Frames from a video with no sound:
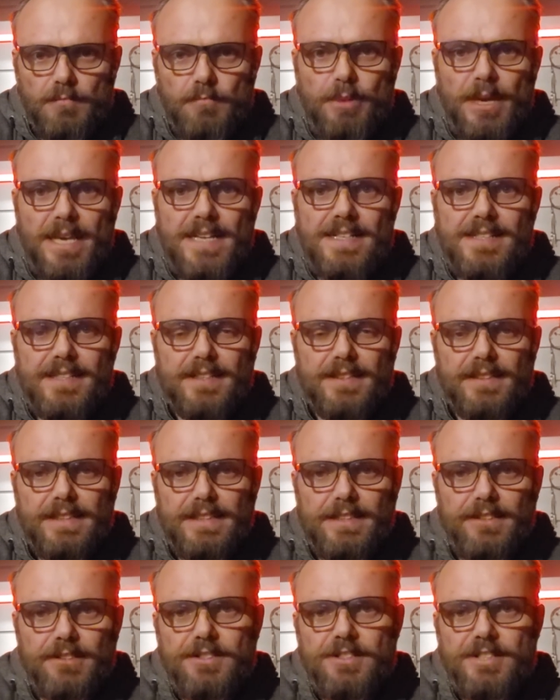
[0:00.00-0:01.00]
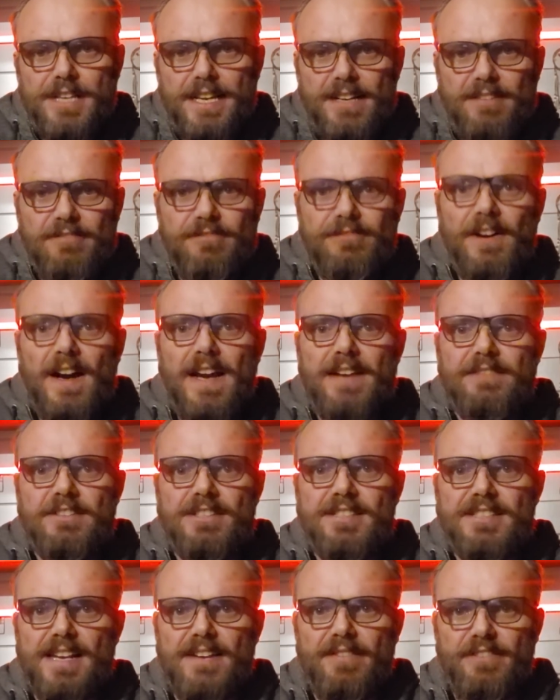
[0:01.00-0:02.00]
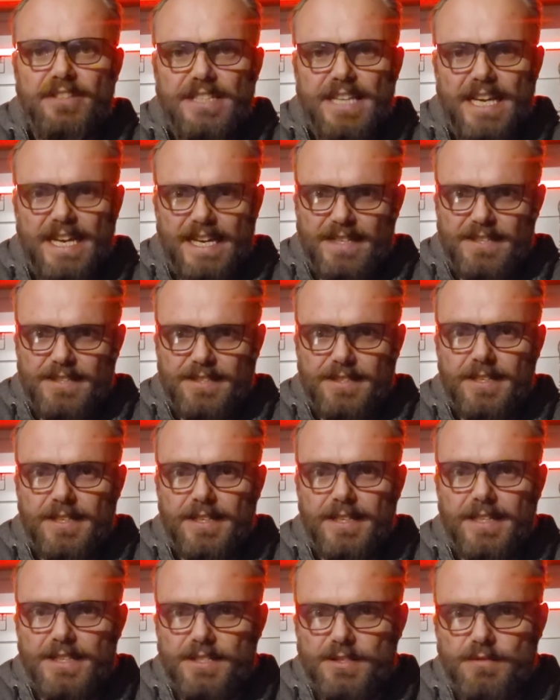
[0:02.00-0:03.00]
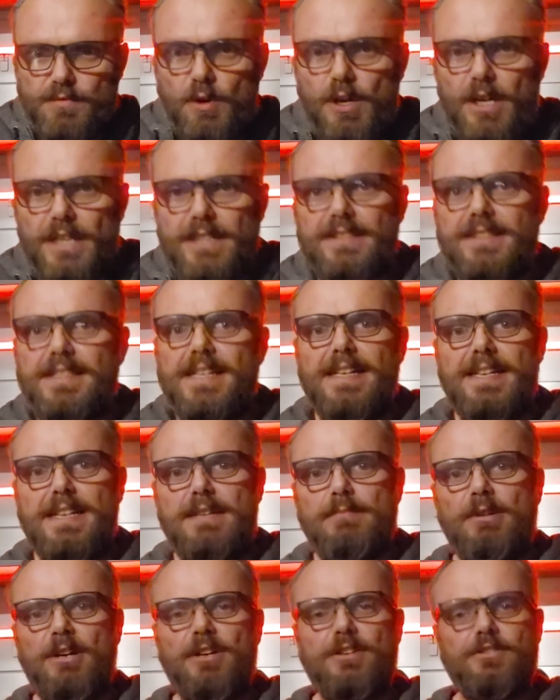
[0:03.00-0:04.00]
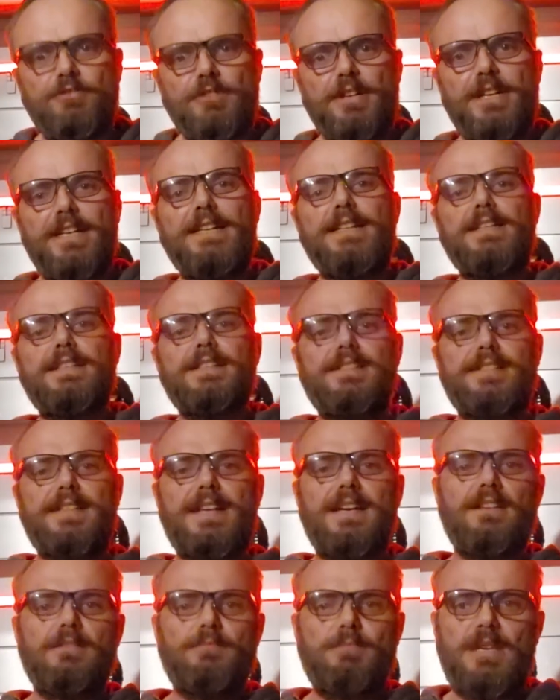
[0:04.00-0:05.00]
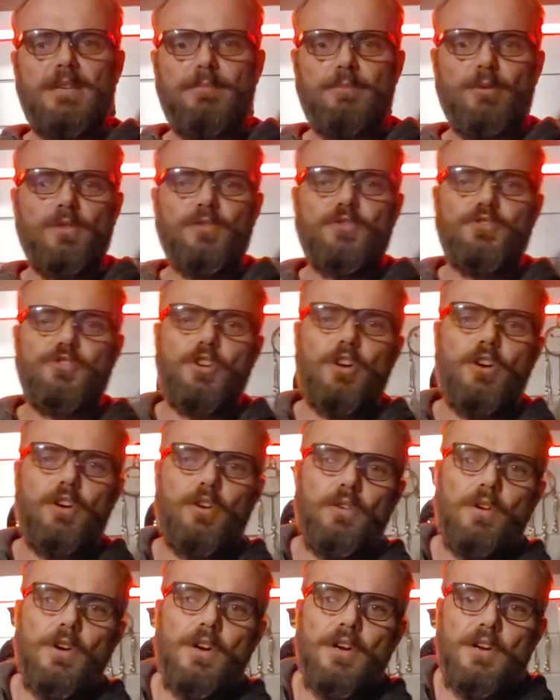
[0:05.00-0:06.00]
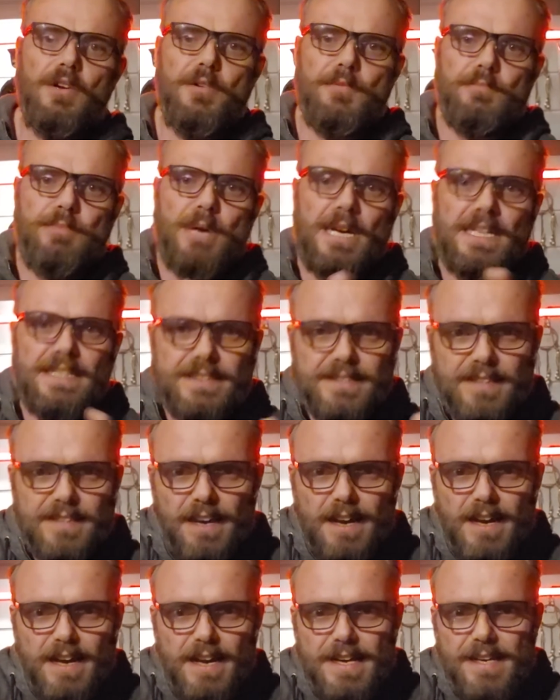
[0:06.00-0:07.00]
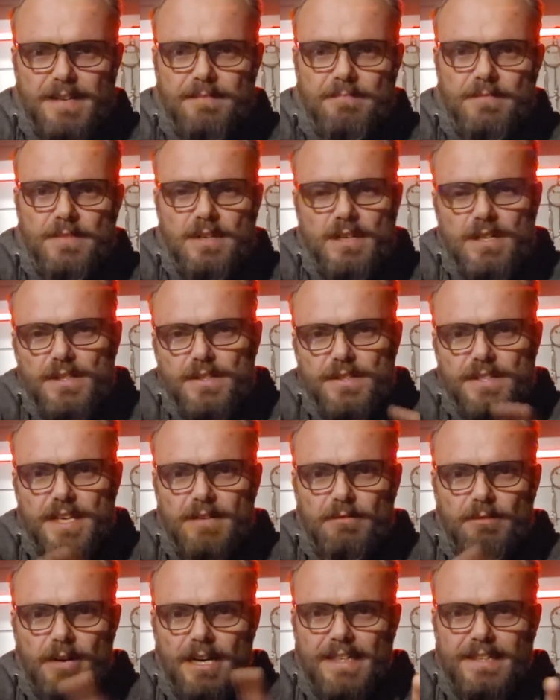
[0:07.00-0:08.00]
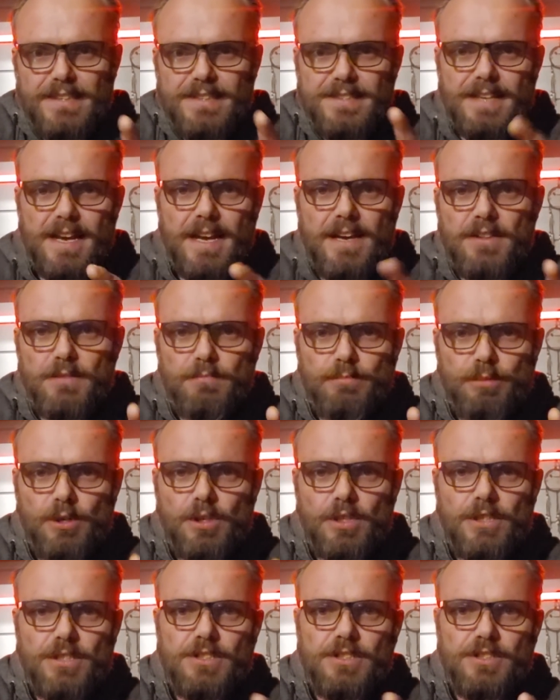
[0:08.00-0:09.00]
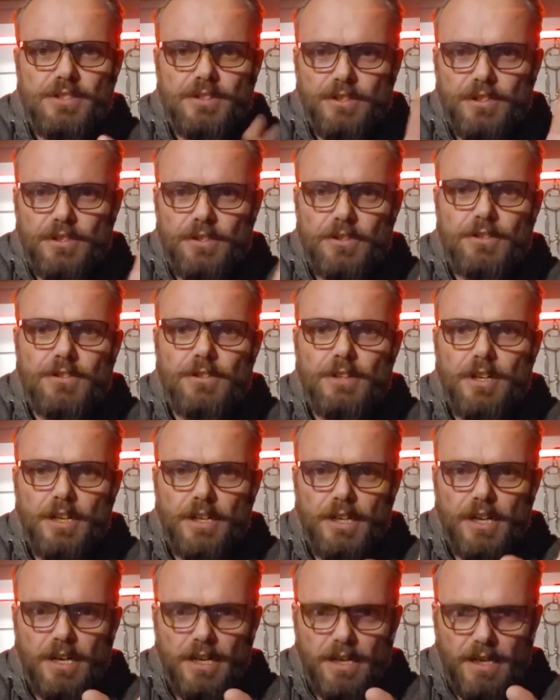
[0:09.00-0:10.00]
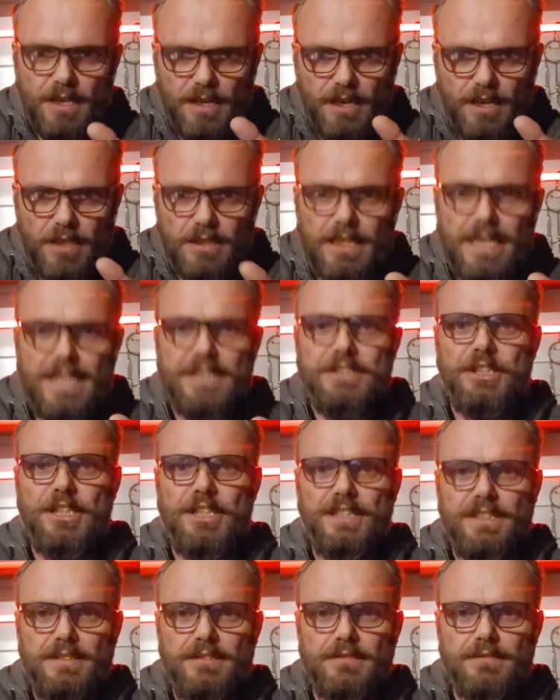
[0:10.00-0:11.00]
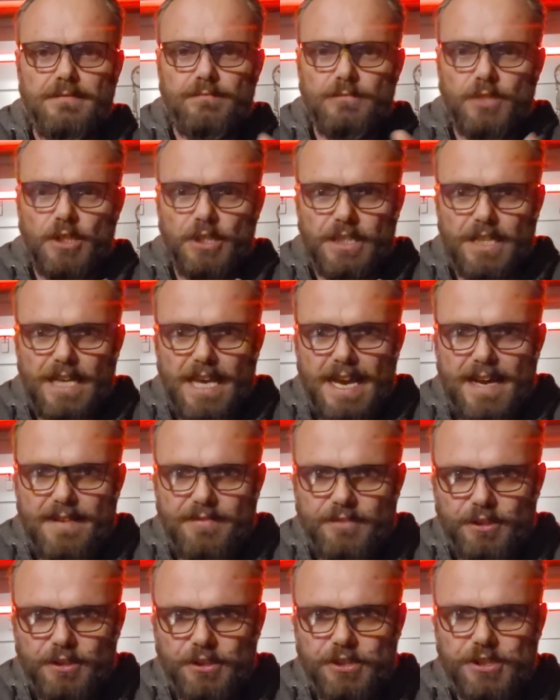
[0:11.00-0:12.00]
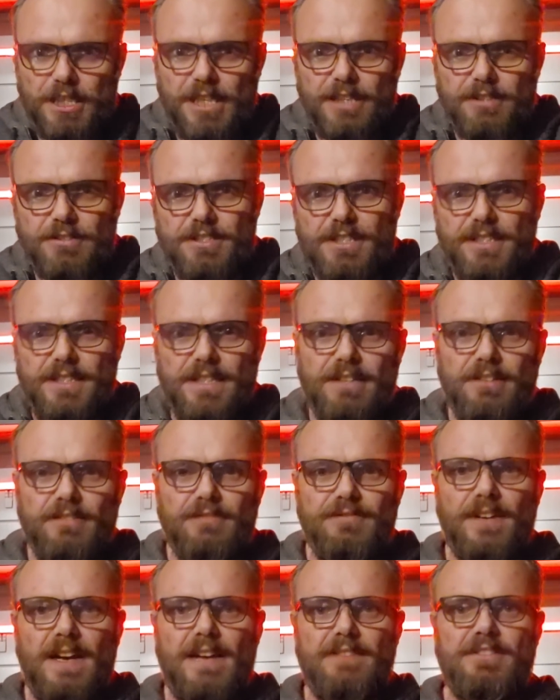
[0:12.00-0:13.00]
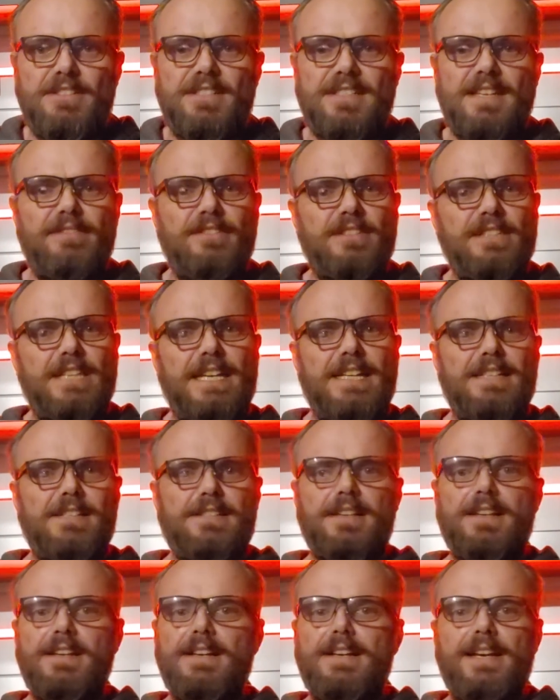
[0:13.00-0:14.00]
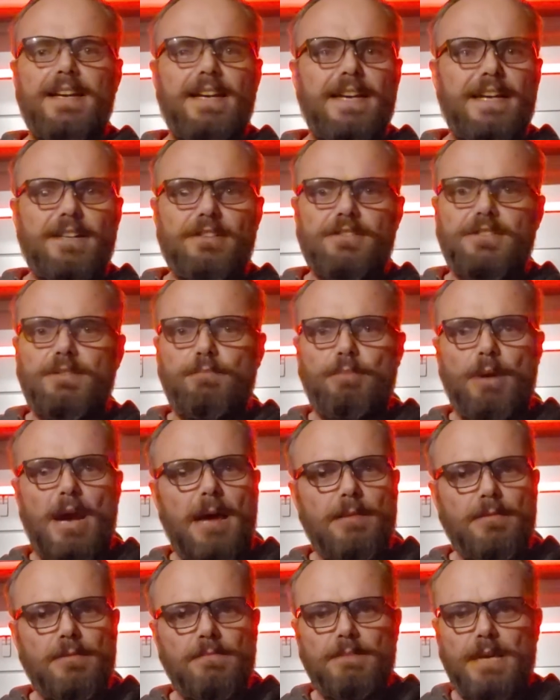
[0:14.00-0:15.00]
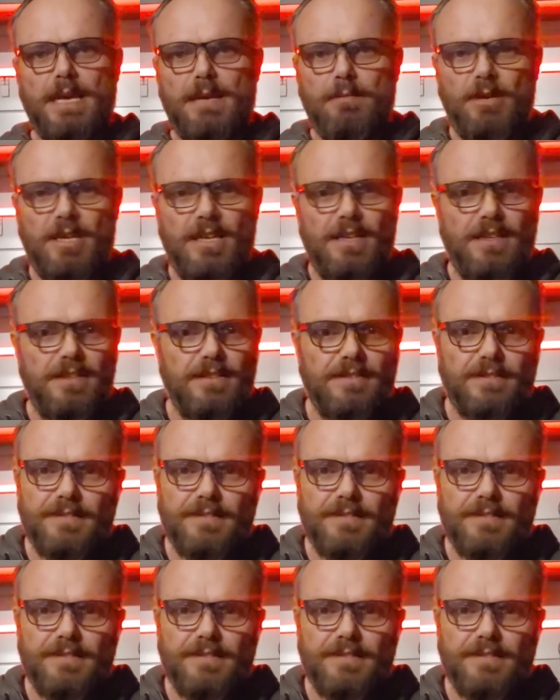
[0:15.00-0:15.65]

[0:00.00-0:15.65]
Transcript: Basically, they're saying 5 to 7 days is what TD Ameritrade is telling people. So by the time they reconcile the books, they're alleging they're going to have your shares in there in 5 to 7 days. Here's the problem, baby.